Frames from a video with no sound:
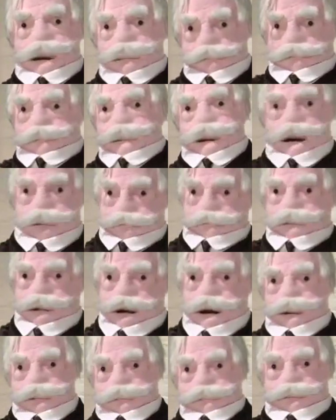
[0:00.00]
will be able to
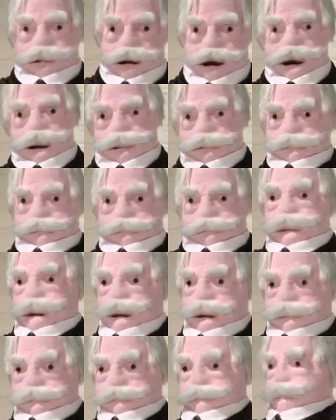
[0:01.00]
take bets,
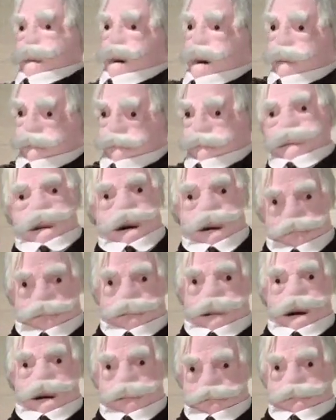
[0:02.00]
or positions as
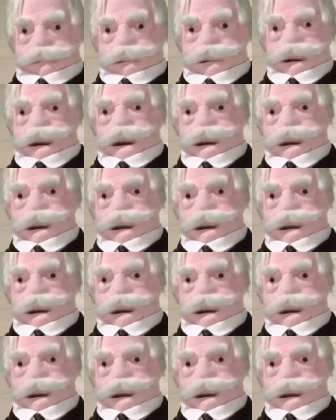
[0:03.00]
they're known,